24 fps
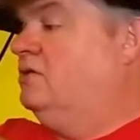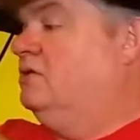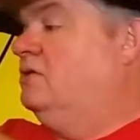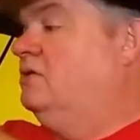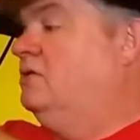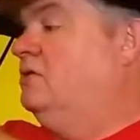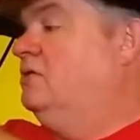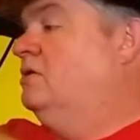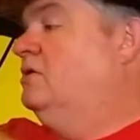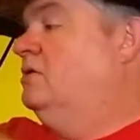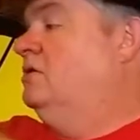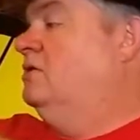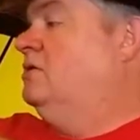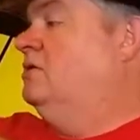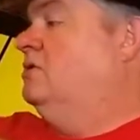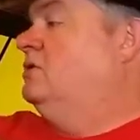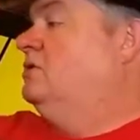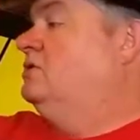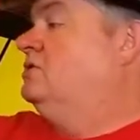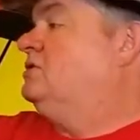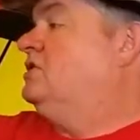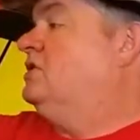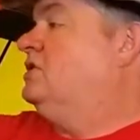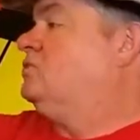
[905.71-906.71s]

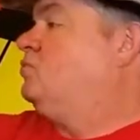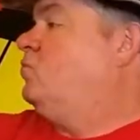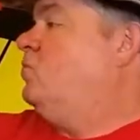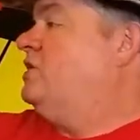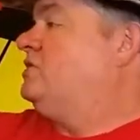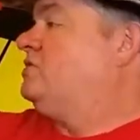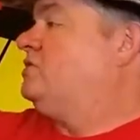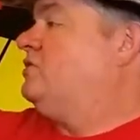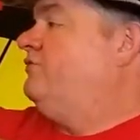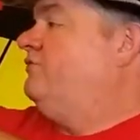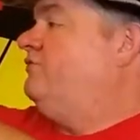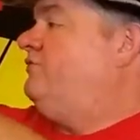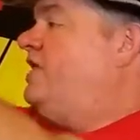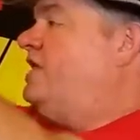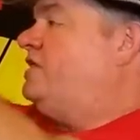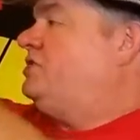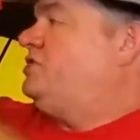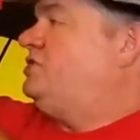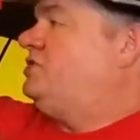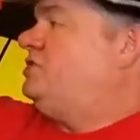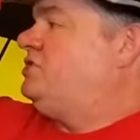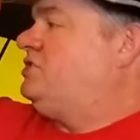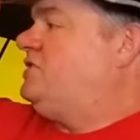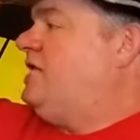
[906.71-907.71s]
It says Western
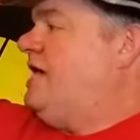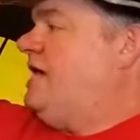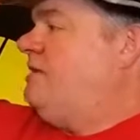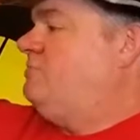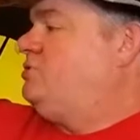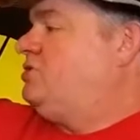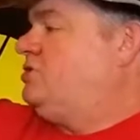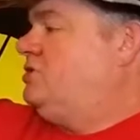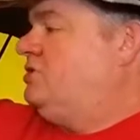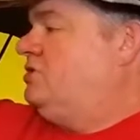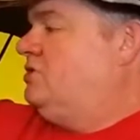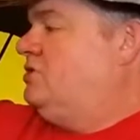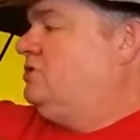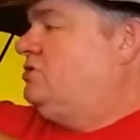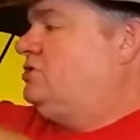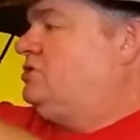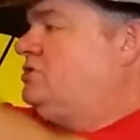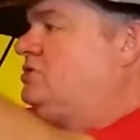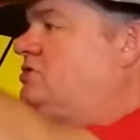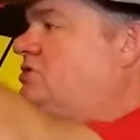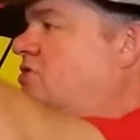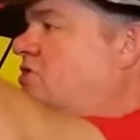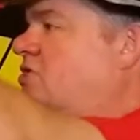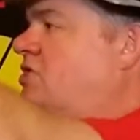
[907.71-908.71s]
Fashion Snap
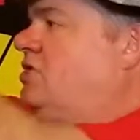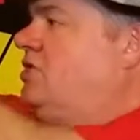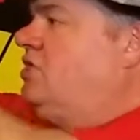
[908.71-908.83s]
Shirts.